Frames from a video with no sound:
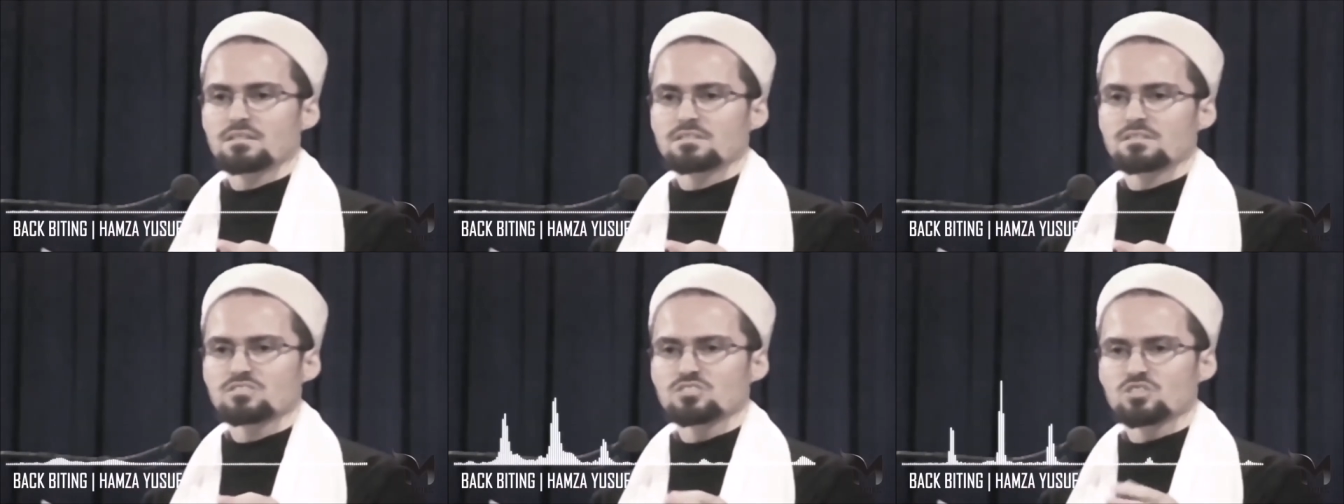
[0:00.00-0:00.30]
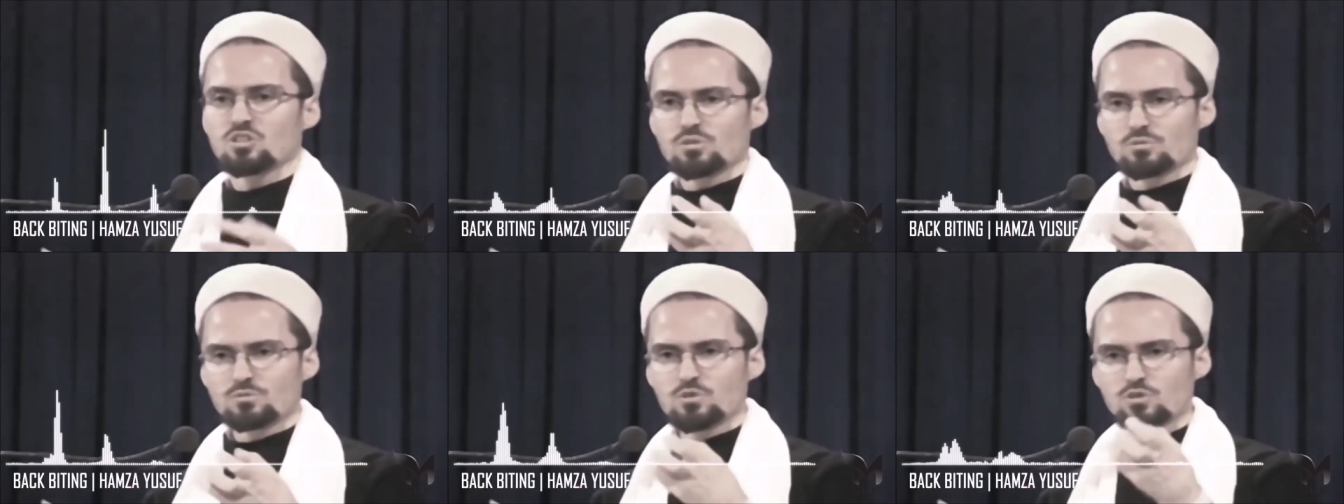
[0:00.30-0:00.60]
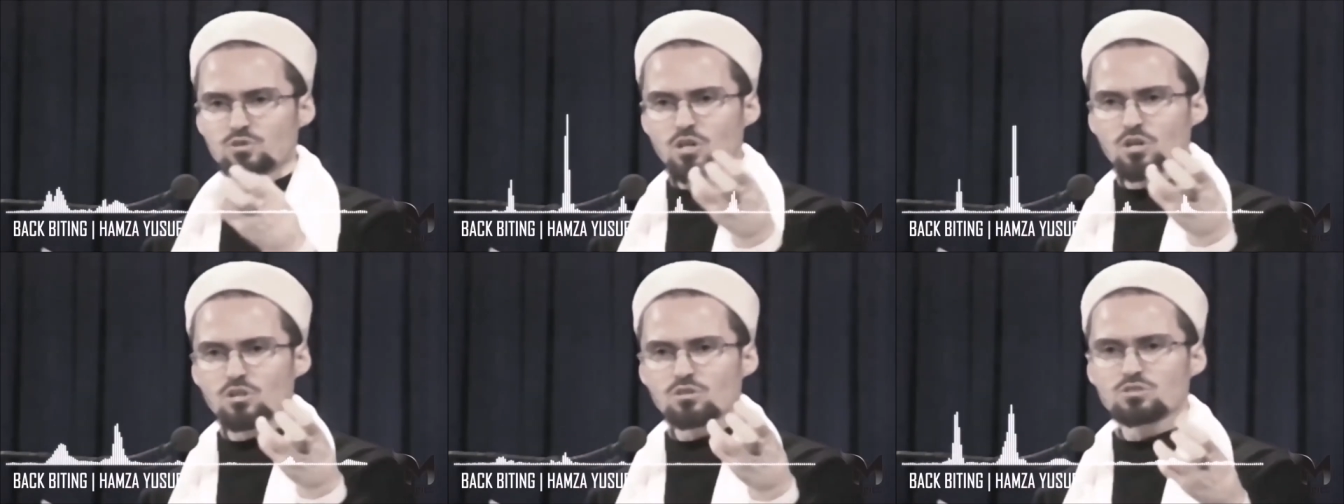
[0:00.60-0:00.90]
So if you
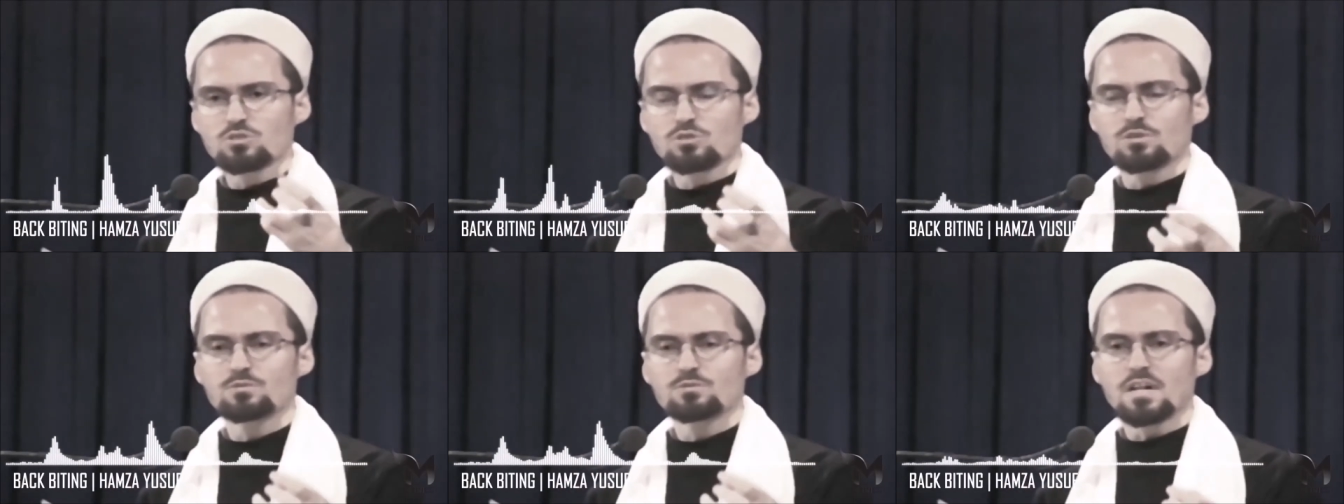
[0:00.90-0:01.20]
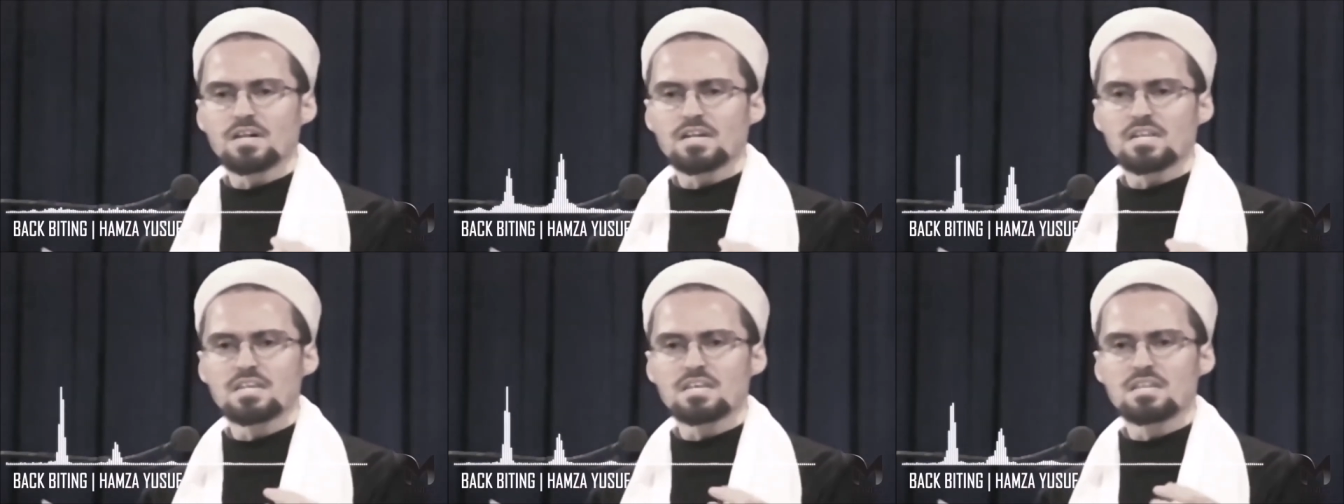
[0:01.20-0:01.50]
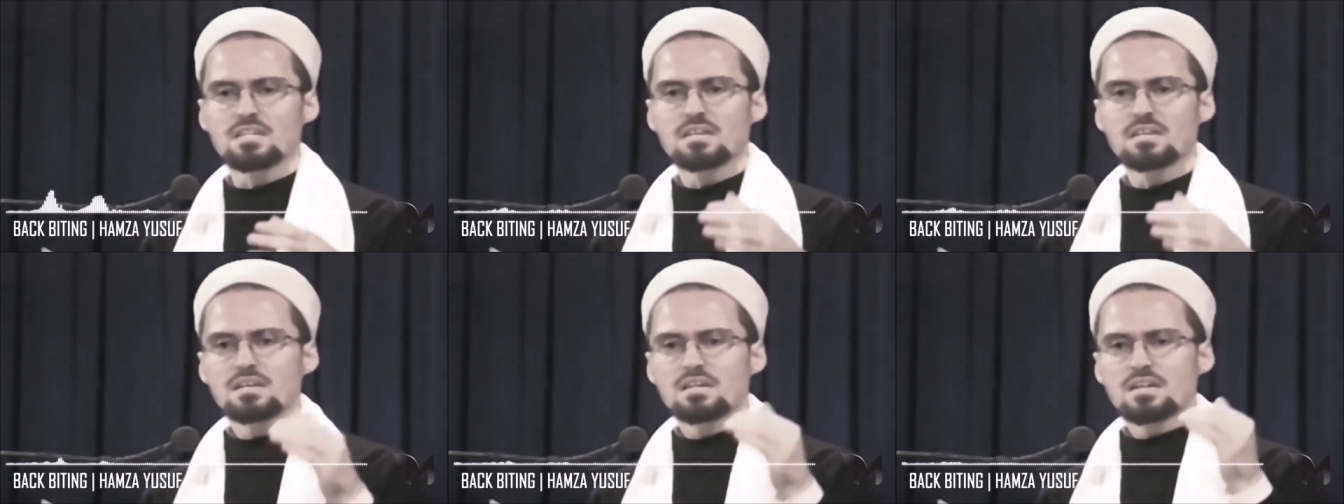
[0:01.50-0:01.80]
go to a
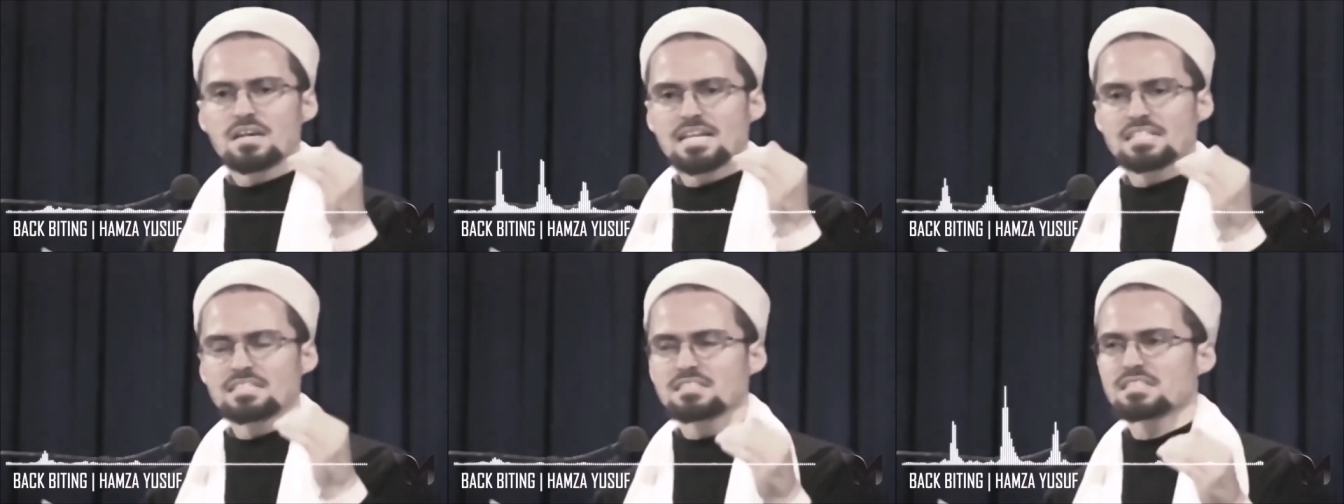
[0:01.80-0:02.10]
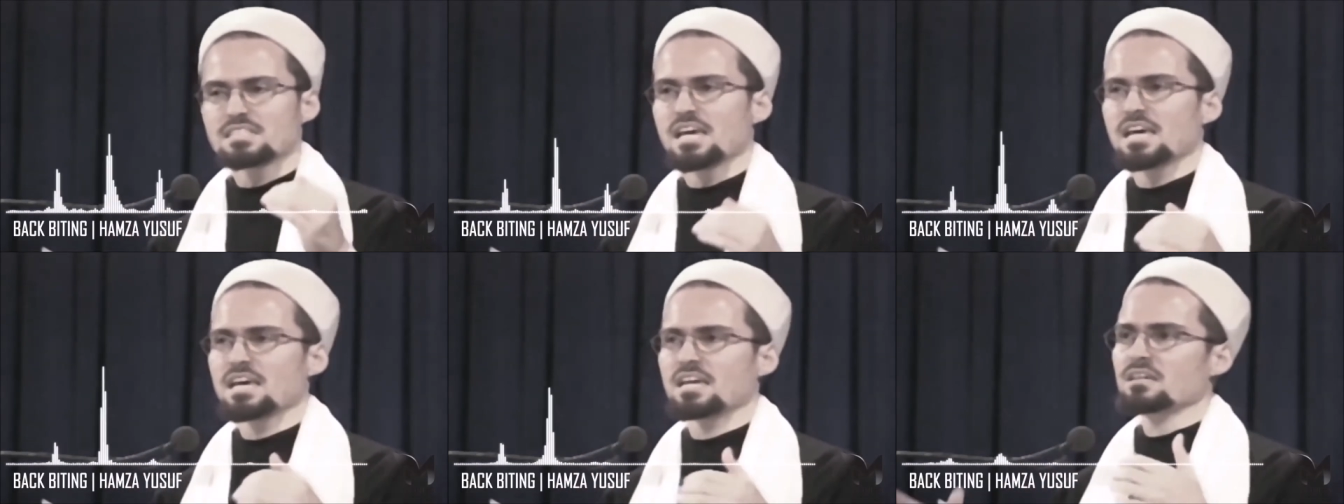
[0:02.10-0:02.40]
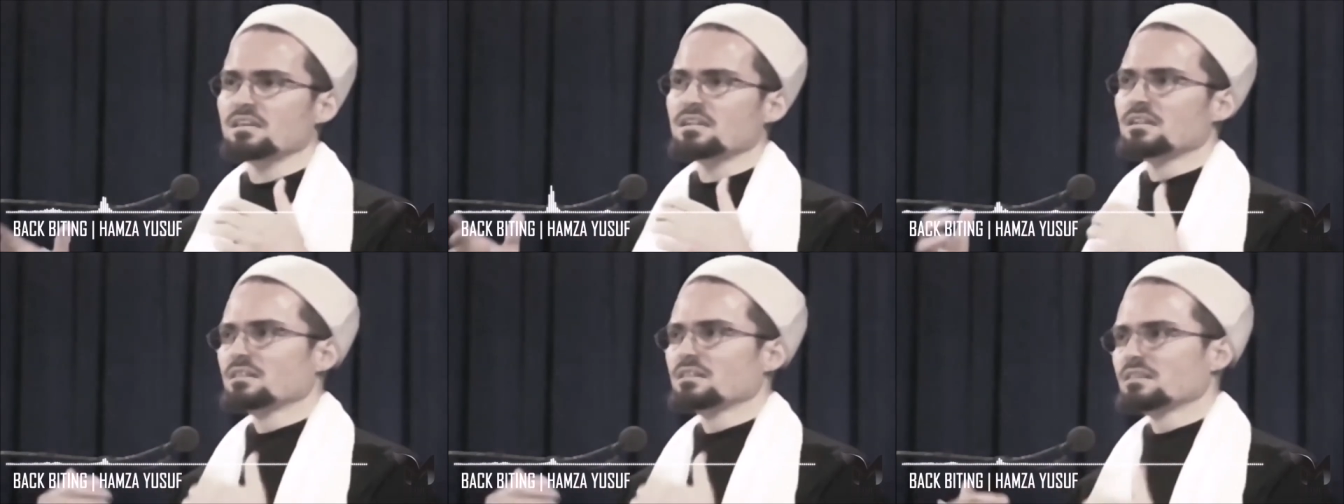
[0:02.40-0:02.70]
faqih and say,